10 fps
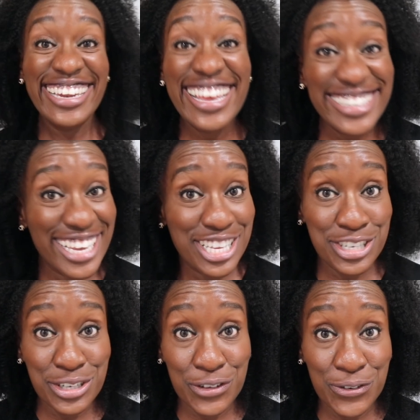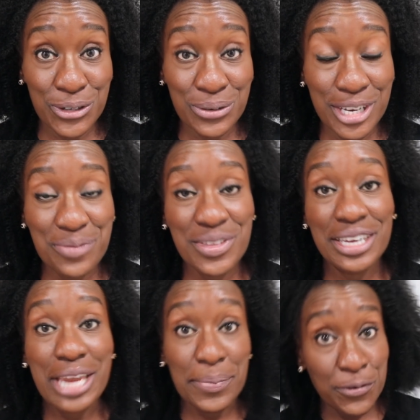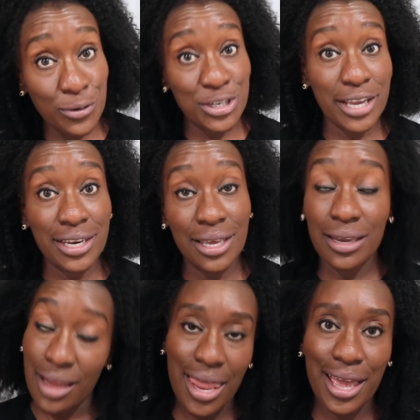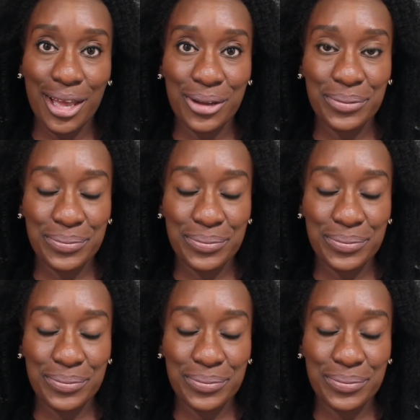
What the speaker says: Let's get into this foolery. NappyFu checking in. Let go.